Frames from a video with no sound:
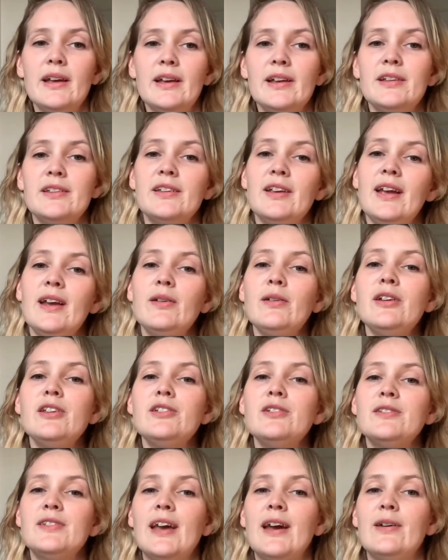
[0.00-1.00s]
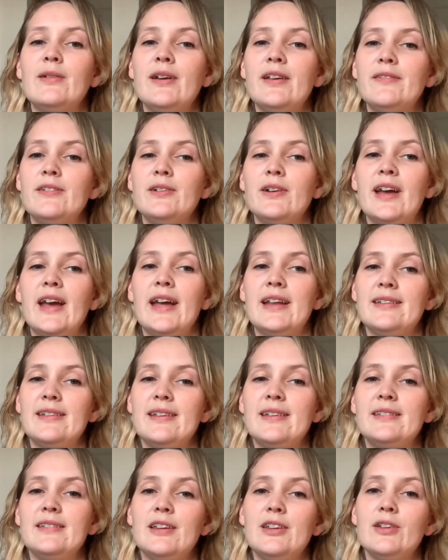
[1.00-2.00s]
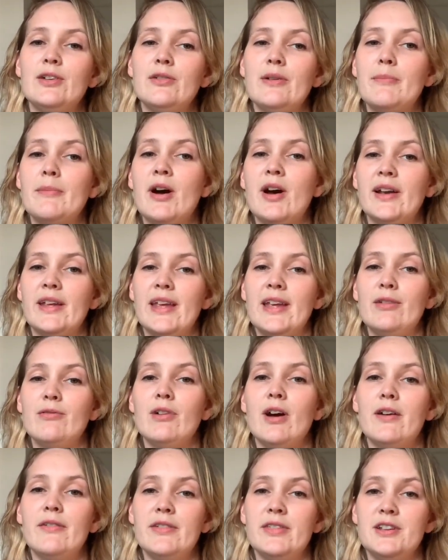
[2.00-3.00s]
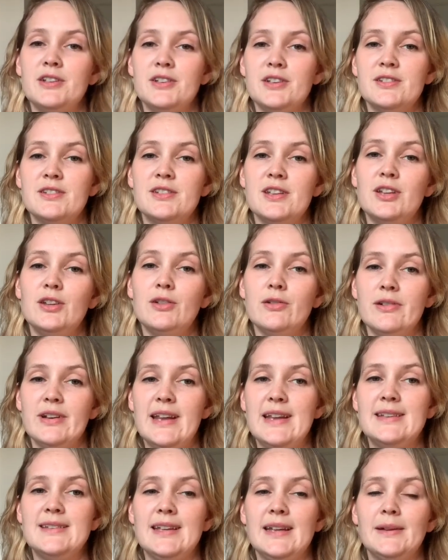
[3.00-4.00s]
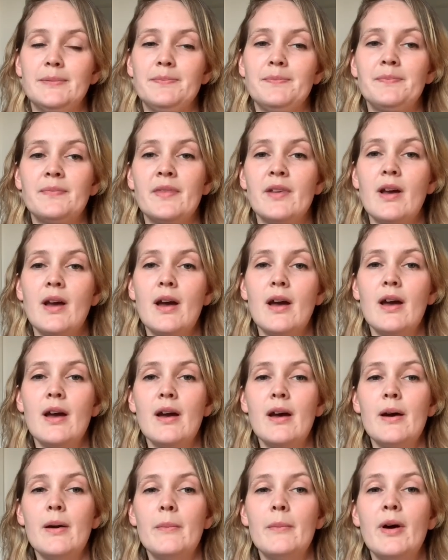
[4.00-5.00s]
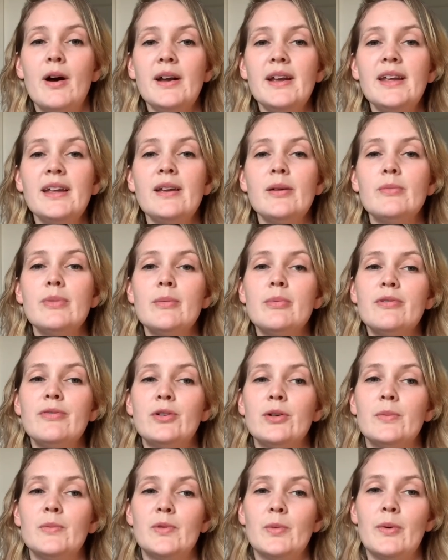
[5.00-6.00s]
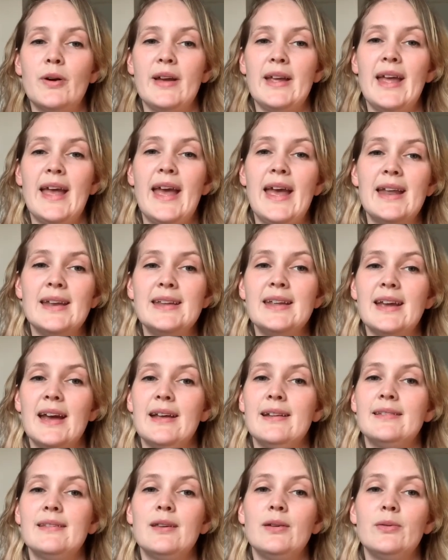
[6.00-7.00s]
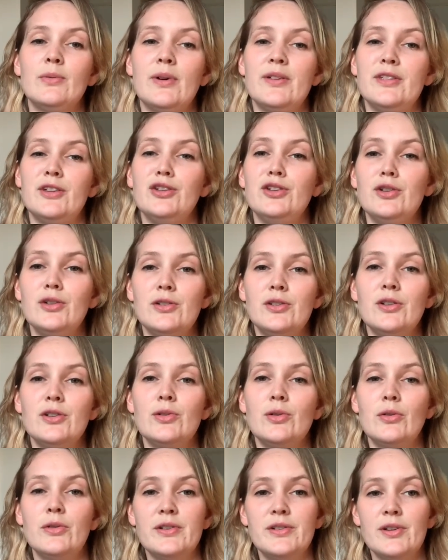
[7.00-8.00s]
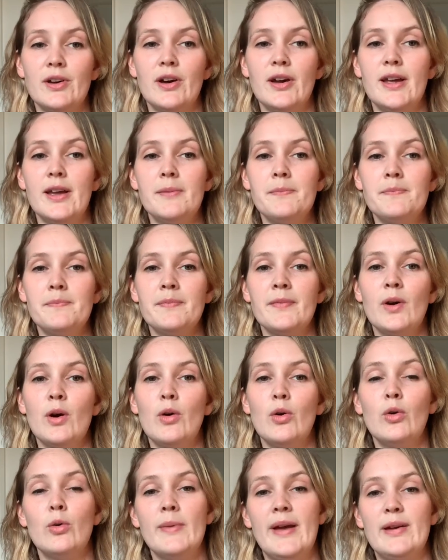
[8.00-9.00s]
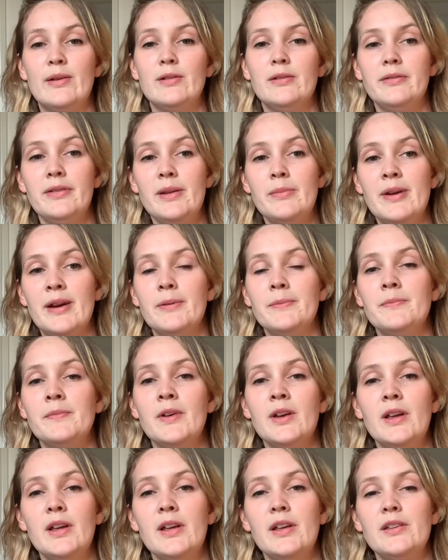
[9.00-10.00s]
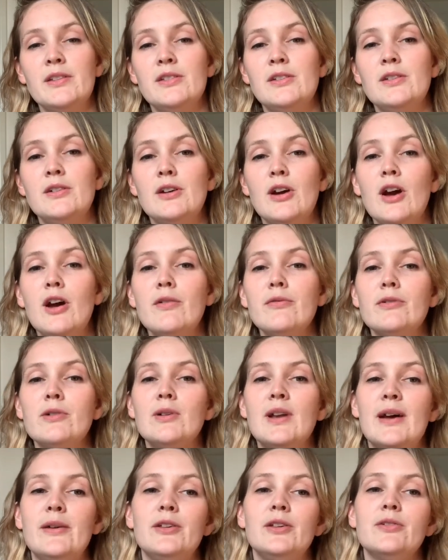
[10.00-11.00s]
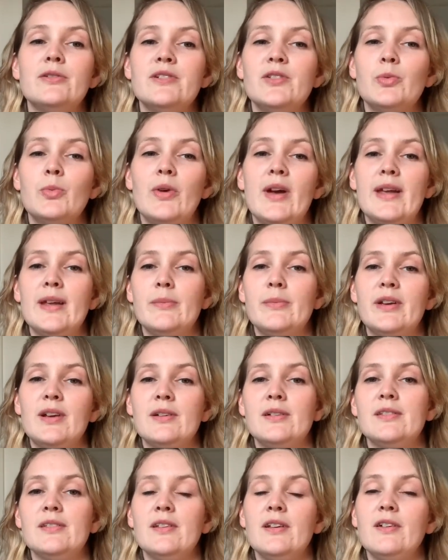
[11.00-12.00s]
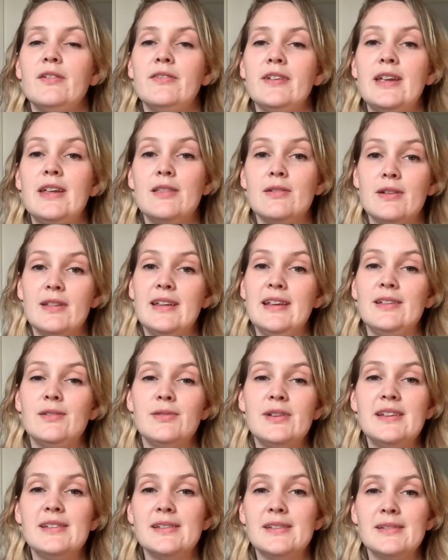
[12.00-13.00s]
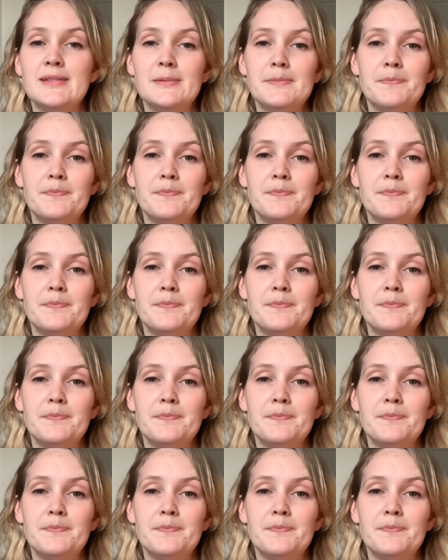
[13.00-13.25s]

So how can you tell if your cat is urine marking rather than just urinating? Marking can be performed by any cat, whether neutered or entire, or male or female. So you can't rule out urine spraying because of either of these reasons.